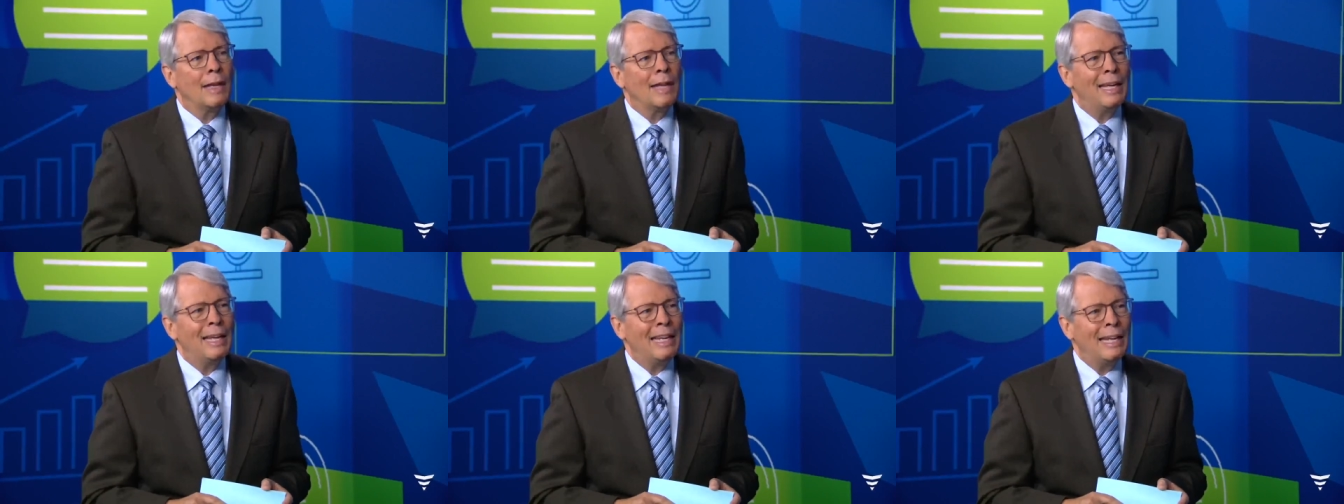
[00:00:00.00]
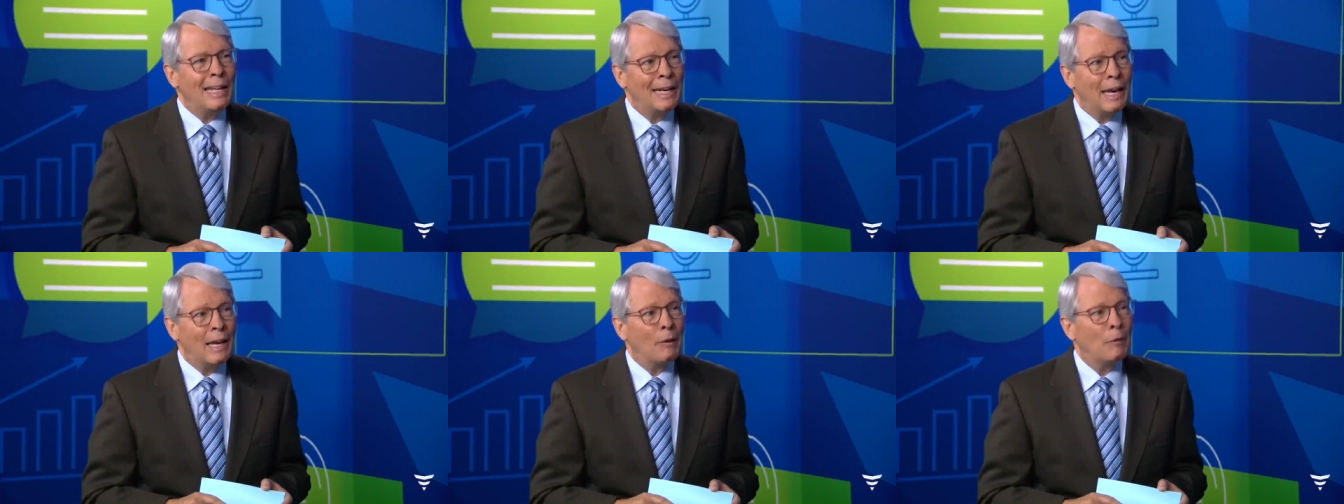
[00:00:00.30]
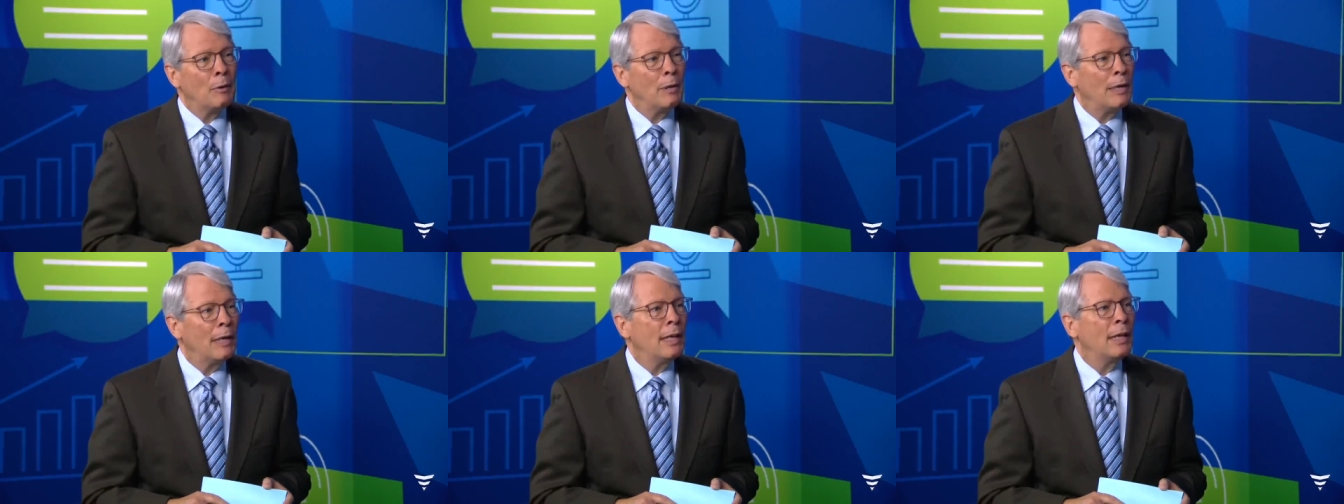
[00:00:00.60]

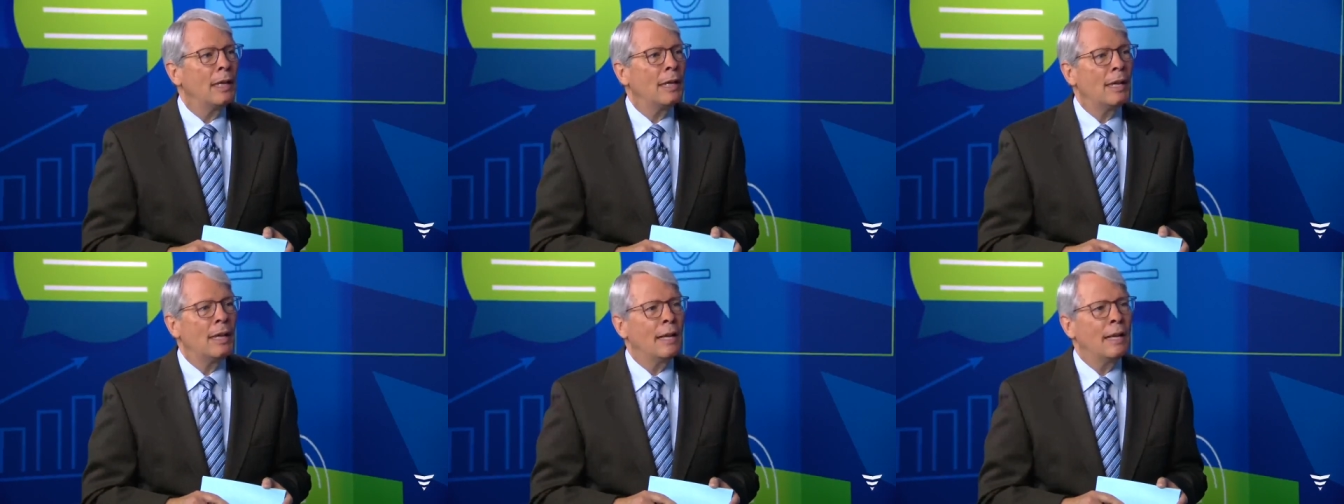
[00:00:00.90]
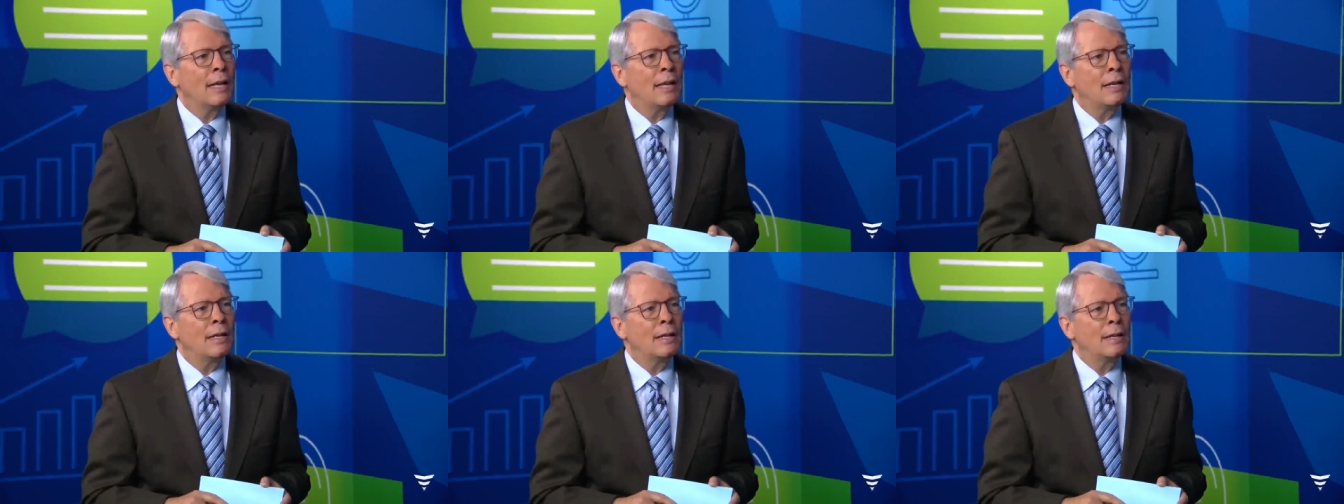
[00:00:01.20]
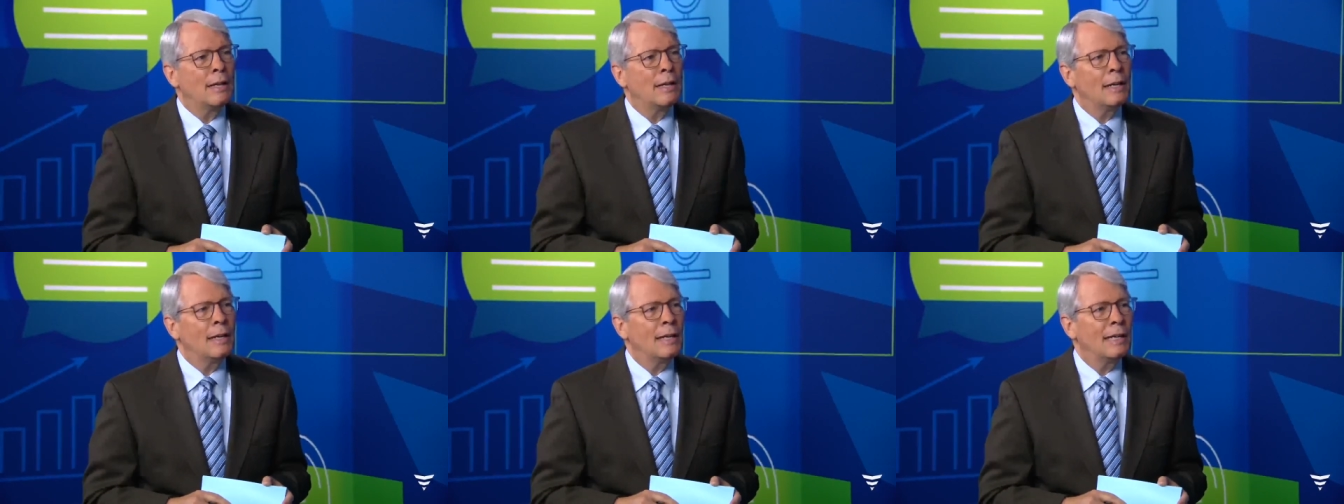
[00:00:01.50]
inequity and
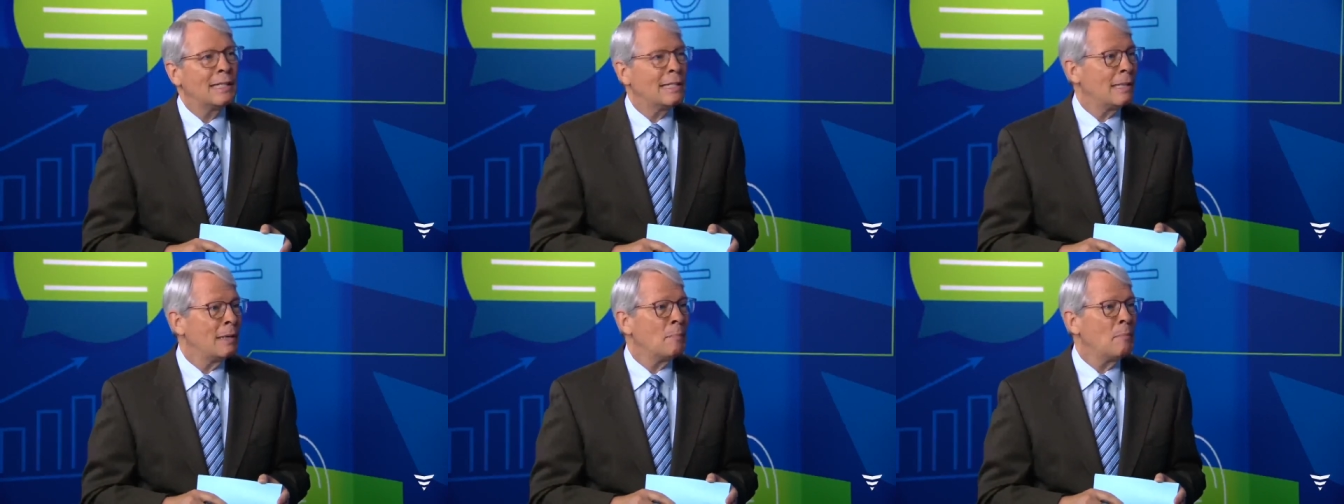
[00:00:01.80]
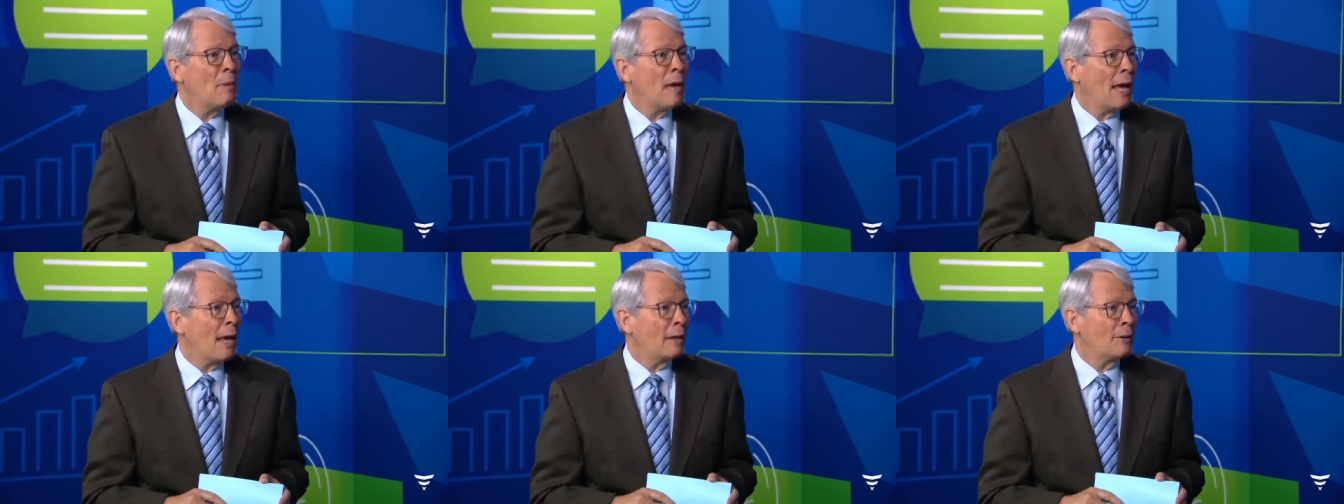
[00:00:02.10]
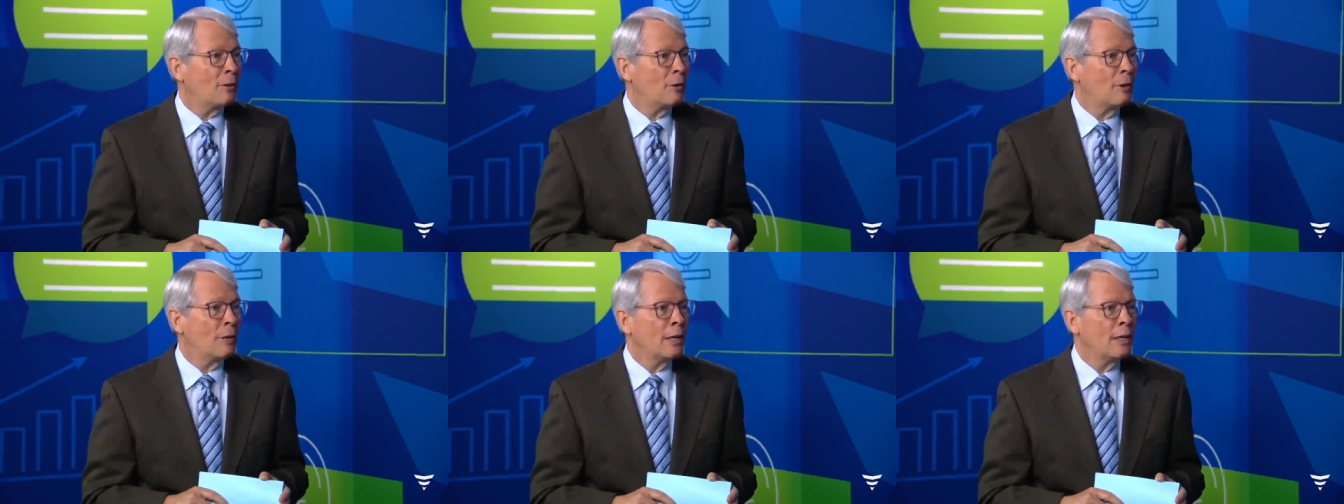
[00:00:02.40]
its
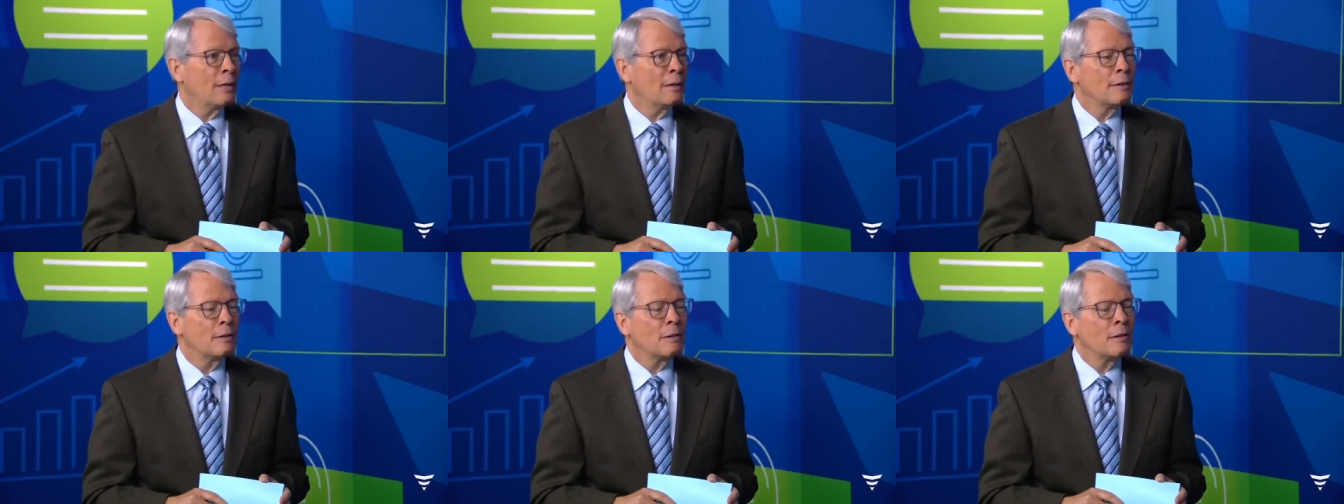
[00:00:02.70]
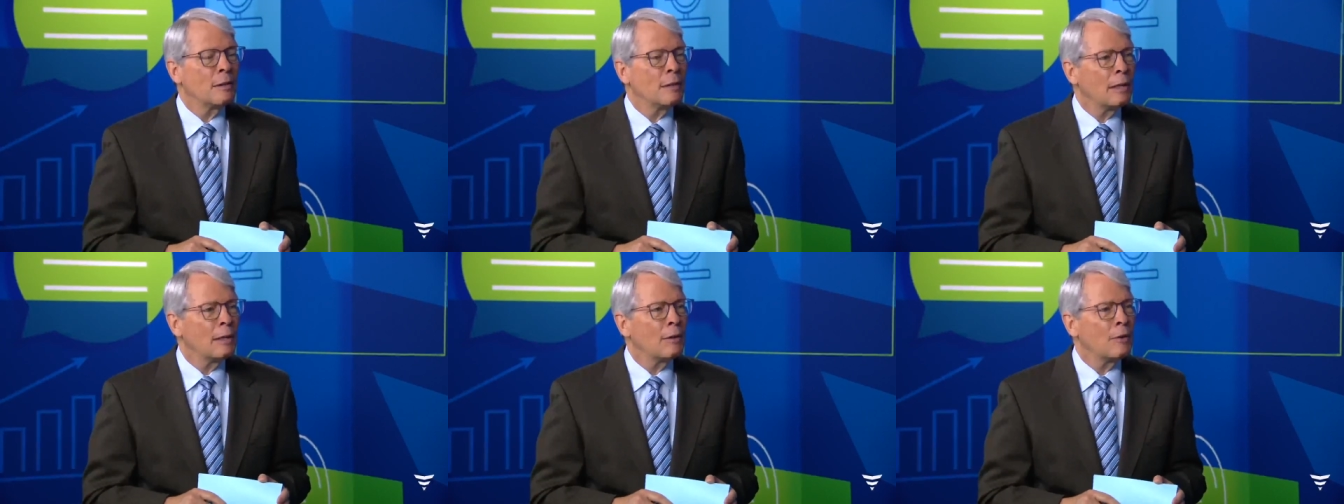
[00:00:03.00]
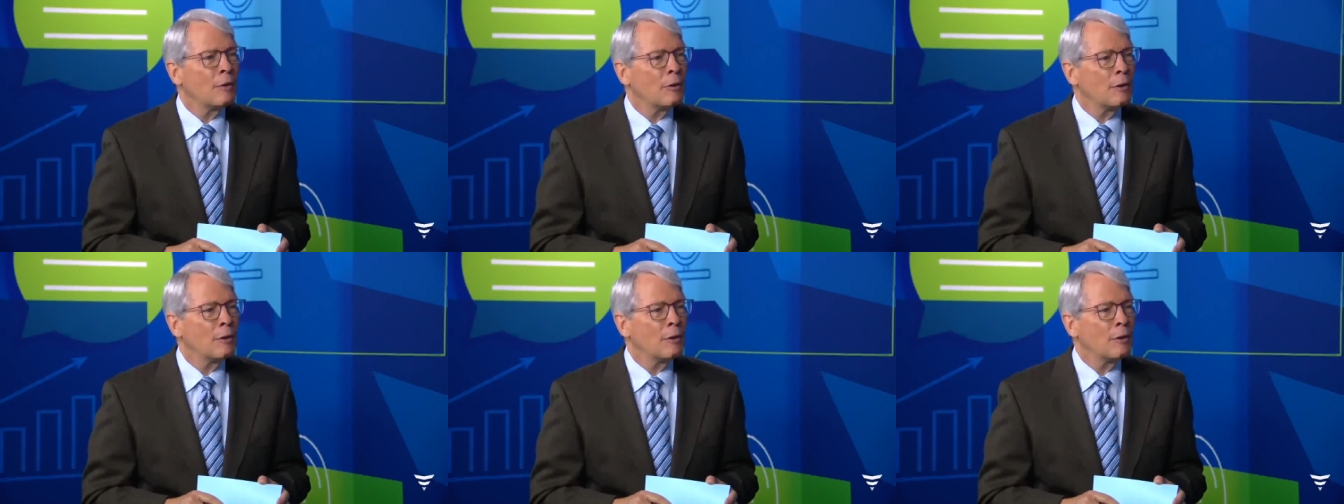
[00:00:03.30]
impact on clinical